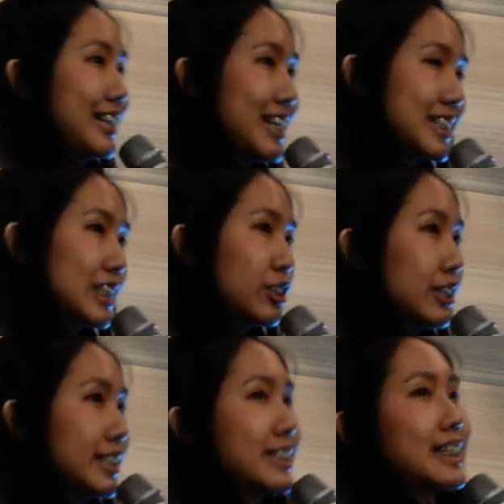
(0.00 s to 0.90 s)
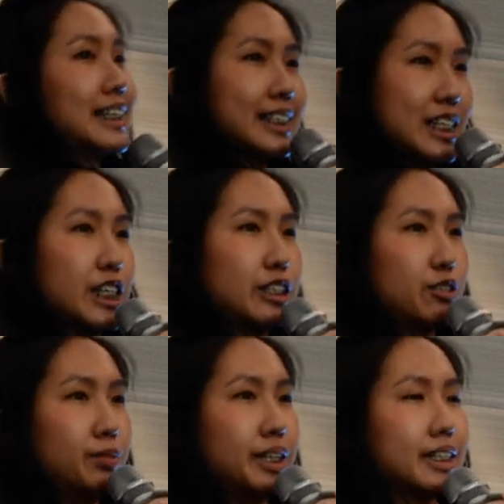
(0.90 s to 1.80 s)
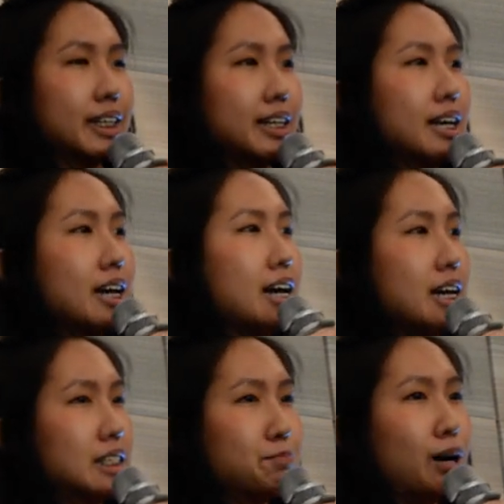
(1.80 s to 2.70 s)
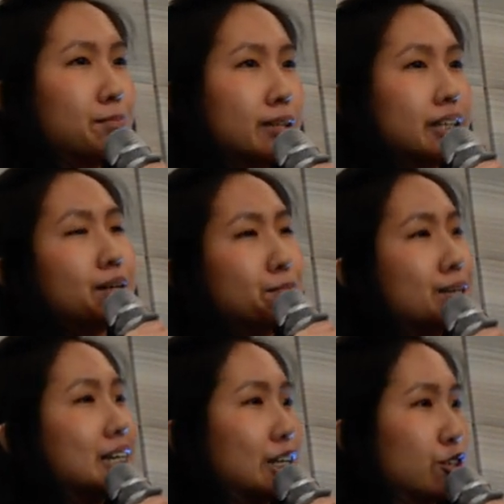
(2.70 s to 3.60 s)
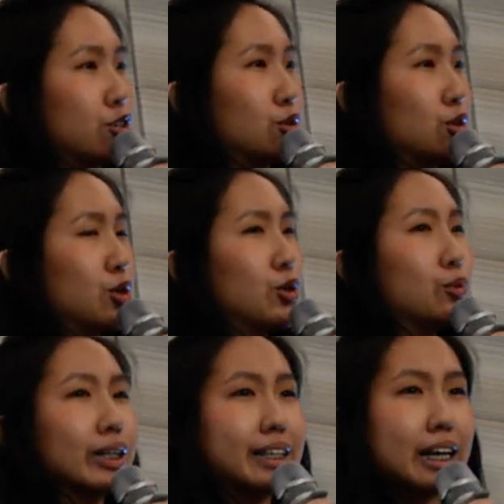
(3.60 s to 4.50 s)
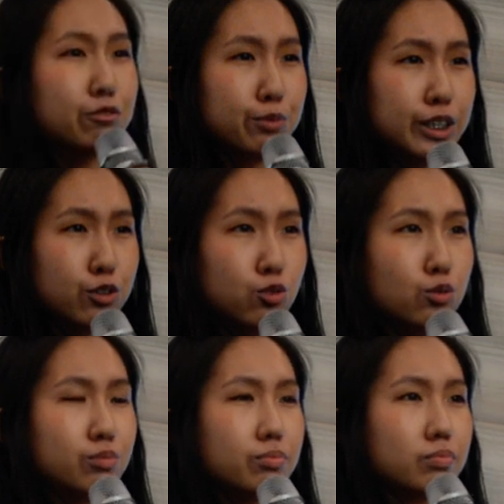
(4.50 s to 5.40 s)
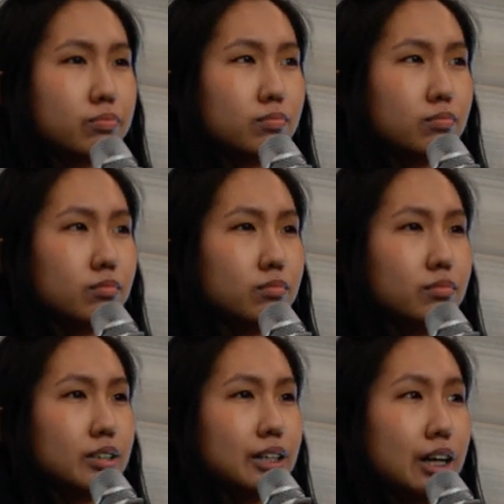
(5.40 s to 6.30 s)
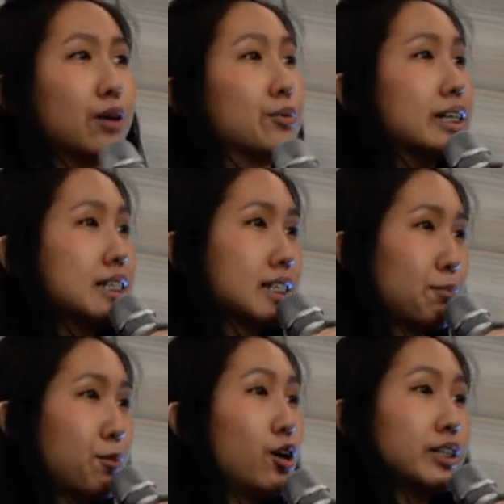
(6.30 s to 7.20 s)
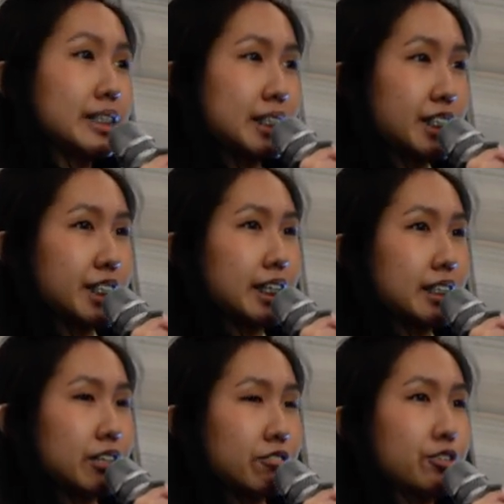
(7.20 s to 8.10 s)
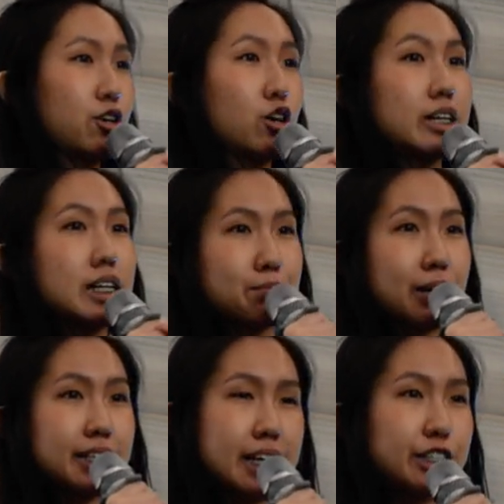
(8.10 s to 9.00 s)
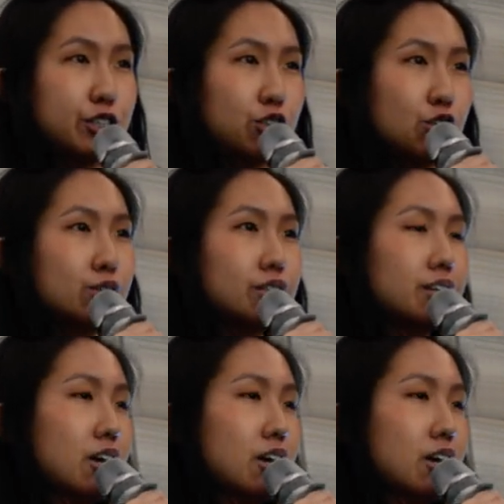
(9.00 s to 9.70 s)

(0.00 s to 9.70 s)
Last and not least, ladies and gentlemen, as public, me and you, what can we do? We can support the initiative organized by the NGOs,